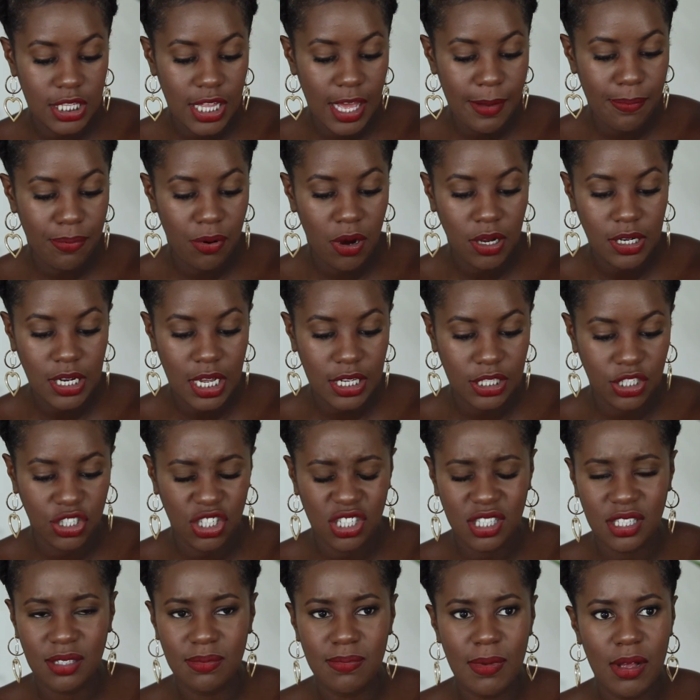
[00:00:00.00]
Their products
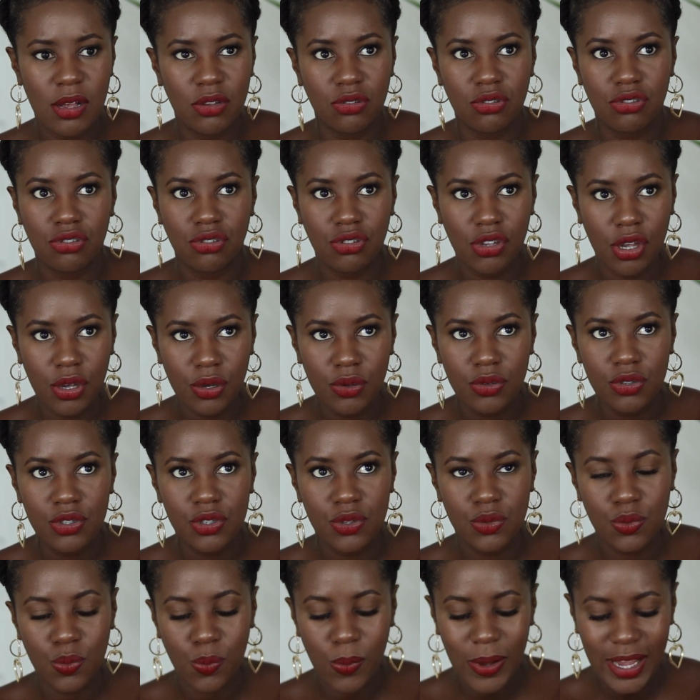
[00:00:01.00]
just smell so
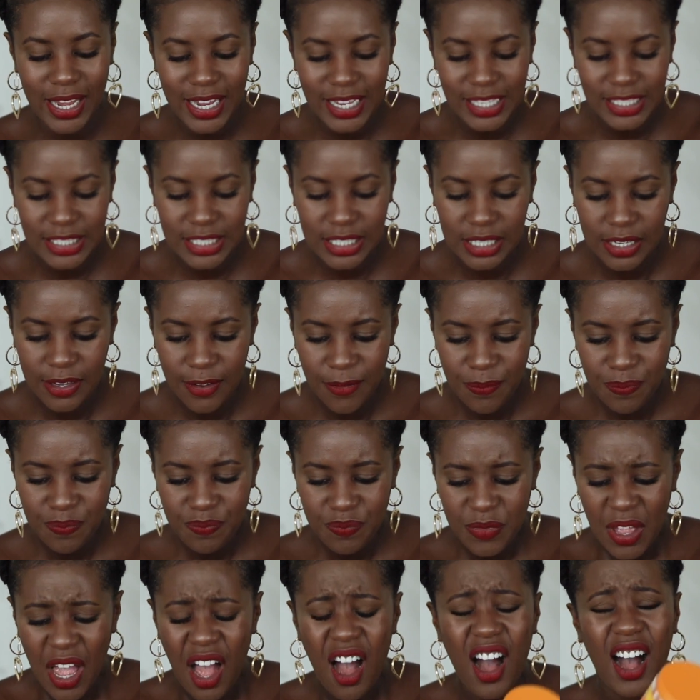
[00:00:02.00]
sweet.
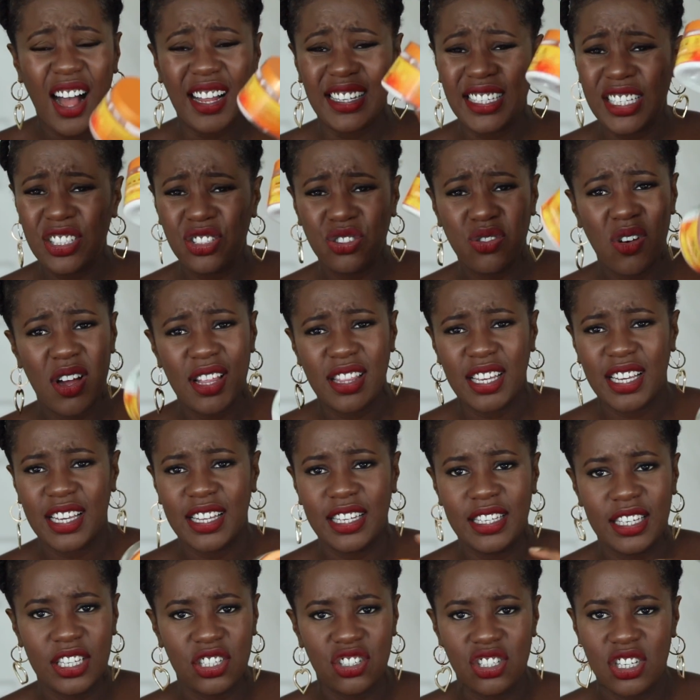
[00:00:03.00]
I did try the
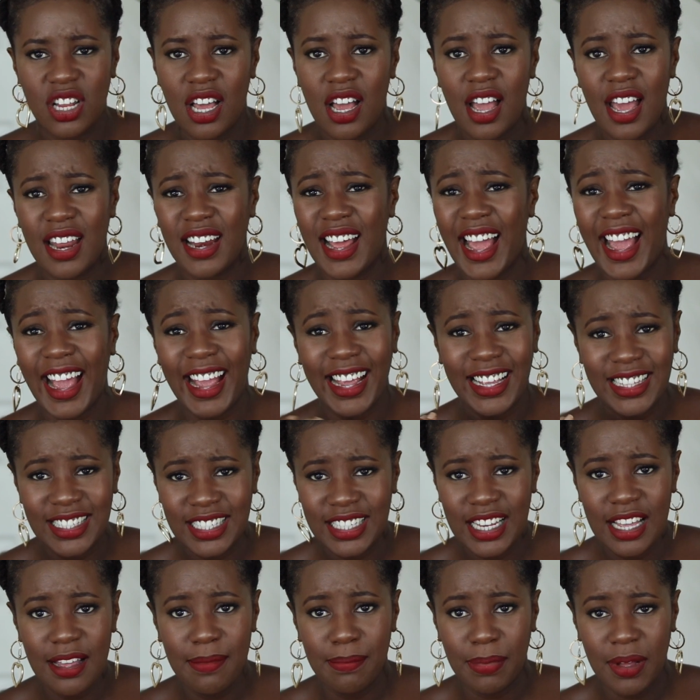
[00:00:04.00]
conditioner and I
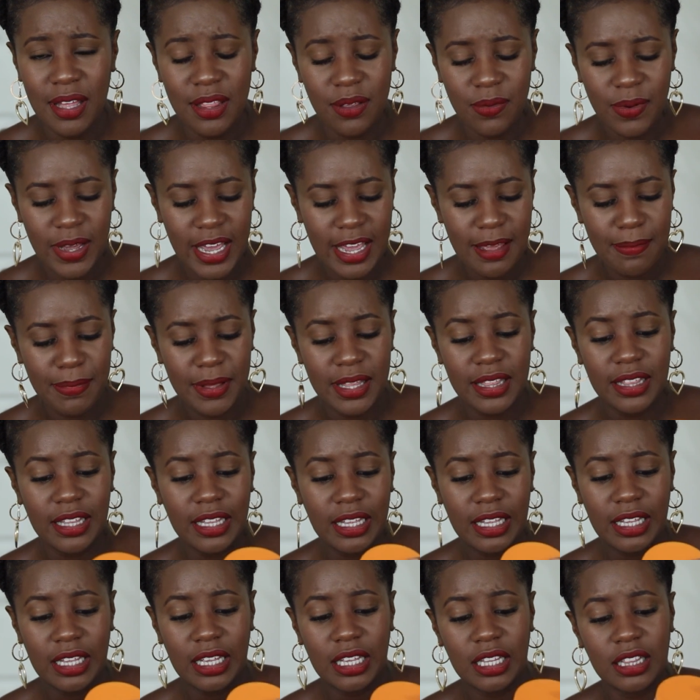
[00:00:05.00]
hated it, by the way, but
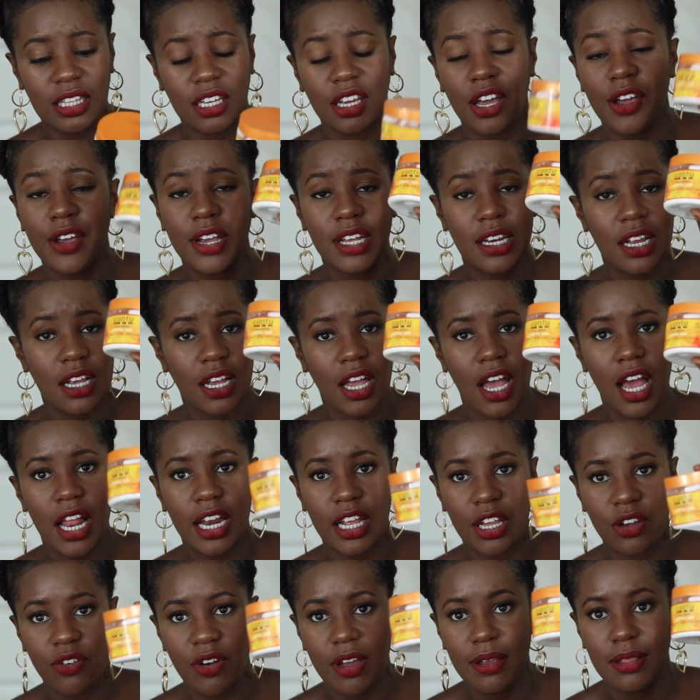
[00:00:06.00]
the coconut
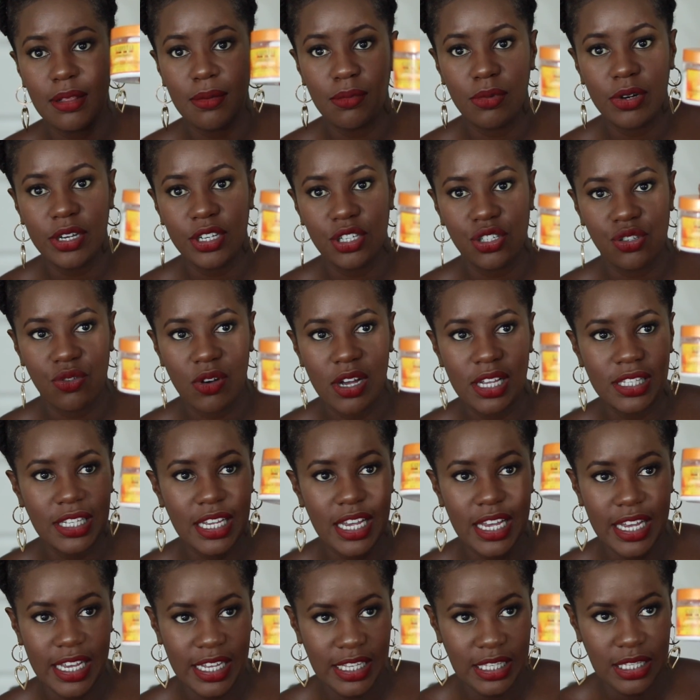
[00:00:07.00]
curling cream, the moisturizer,
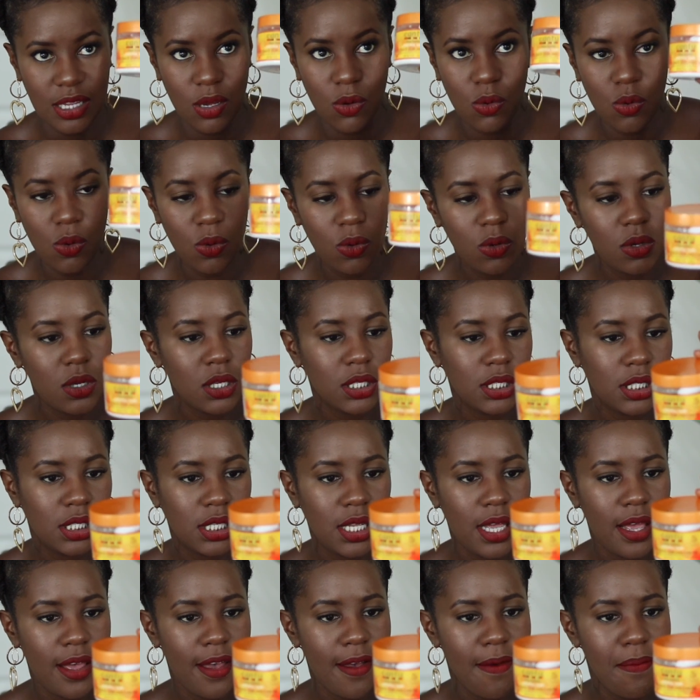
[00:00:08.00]
is
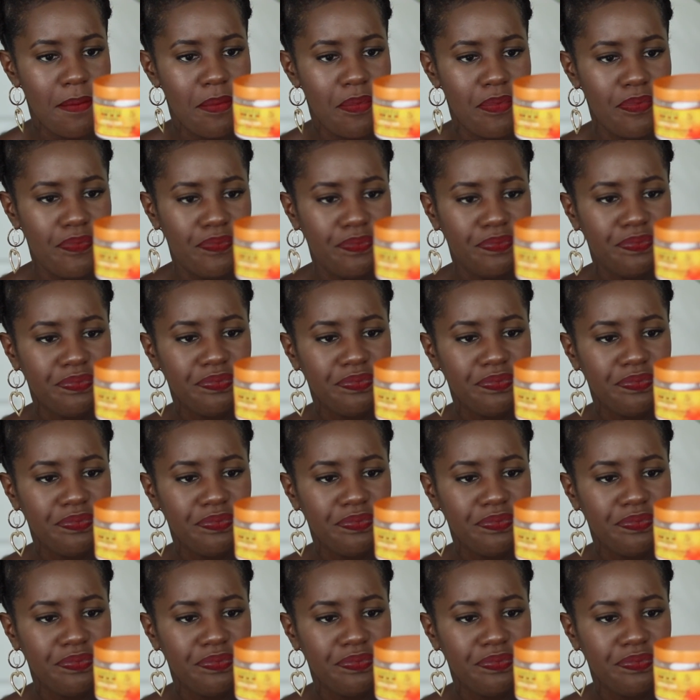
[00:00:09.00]
awesome.